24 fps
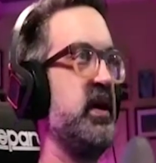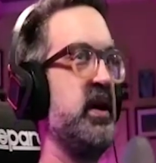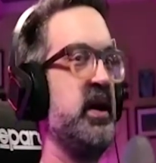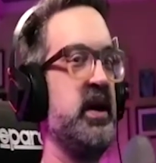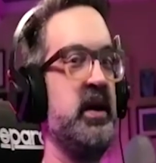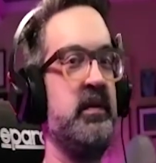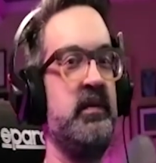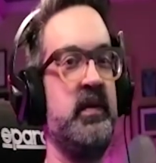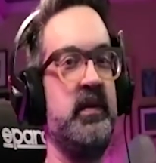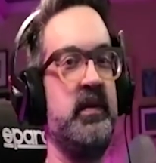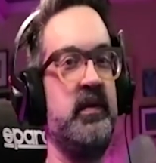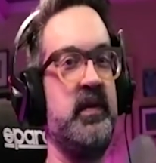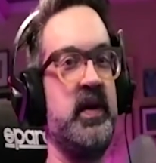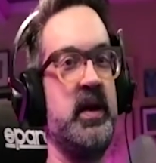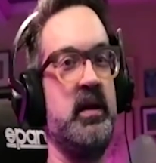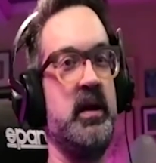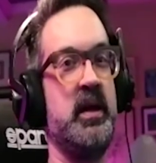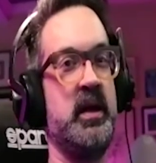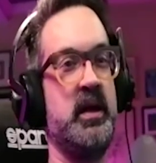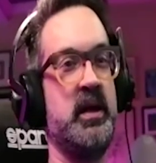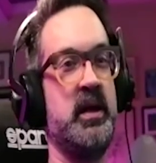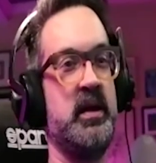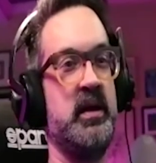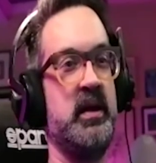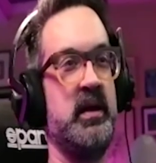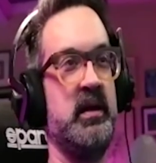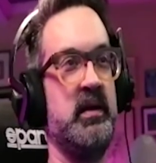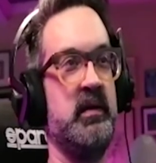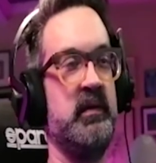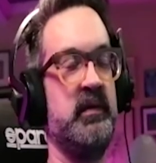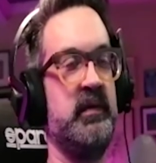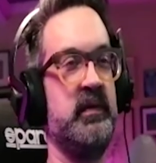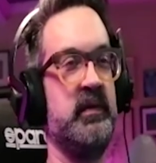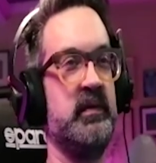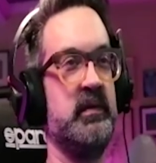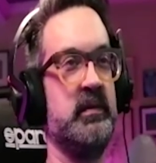a very kind
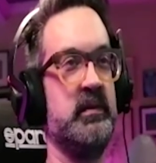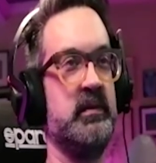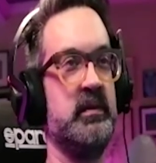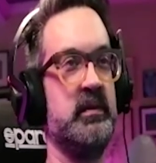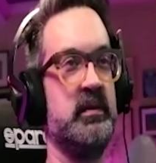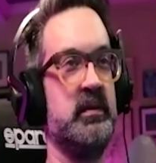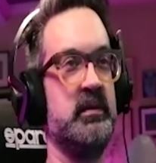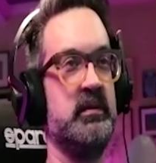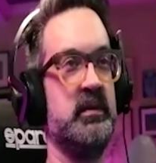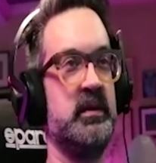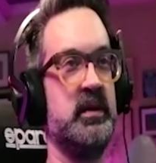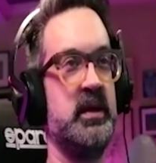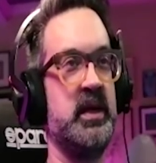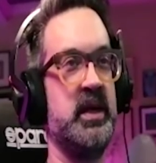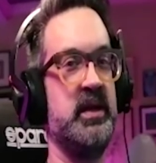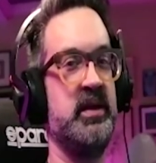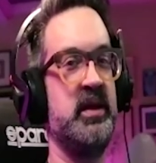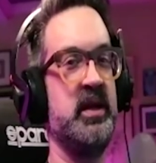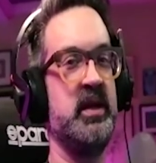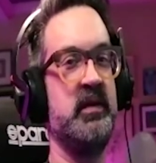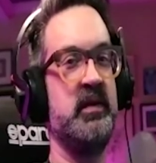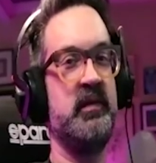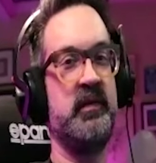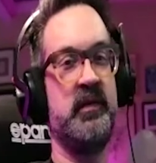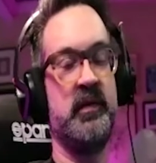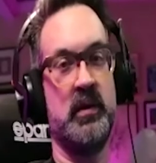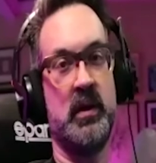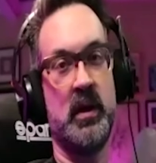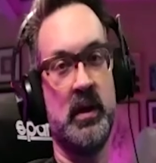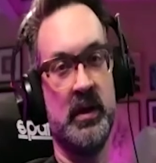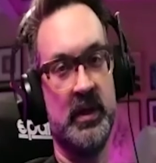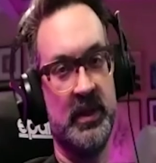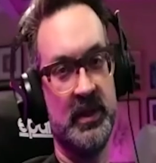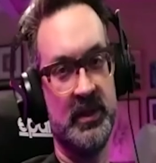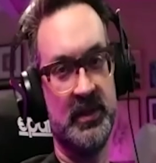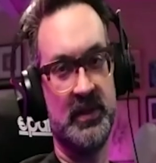of, I think for our
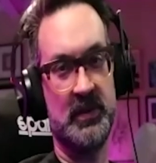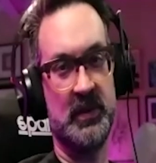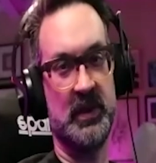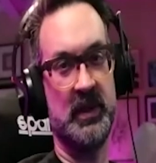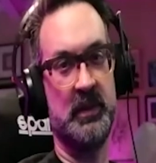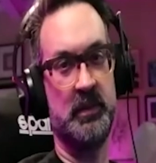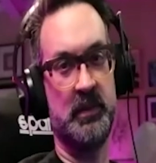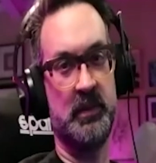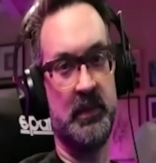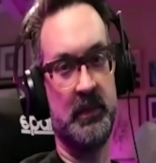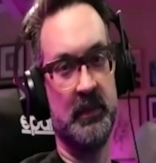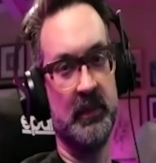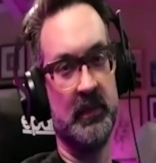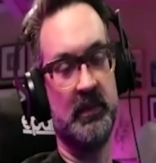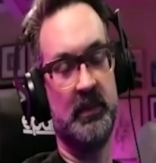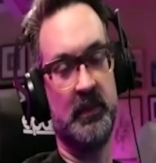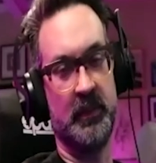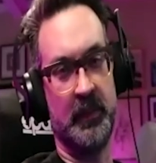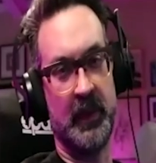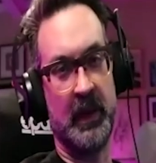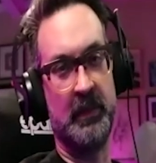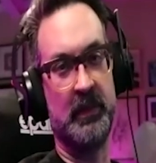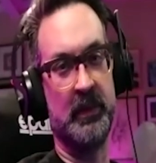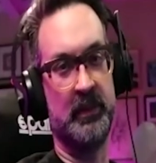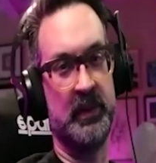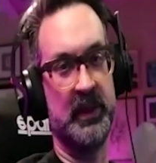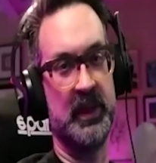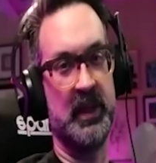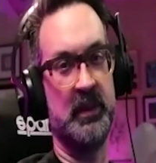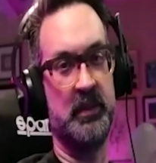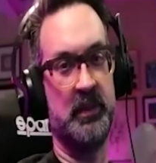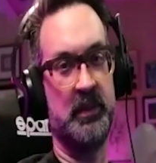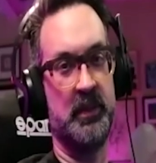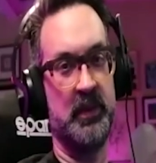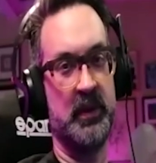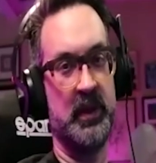industry, probably a
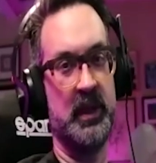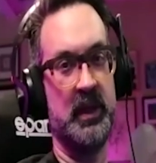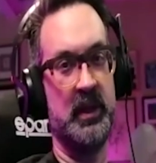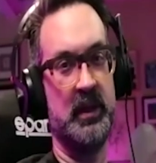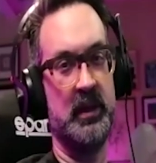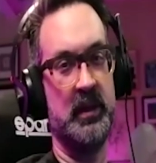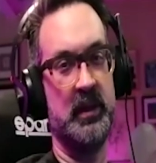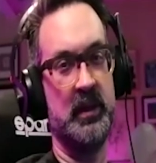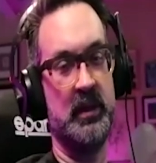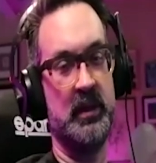pretty,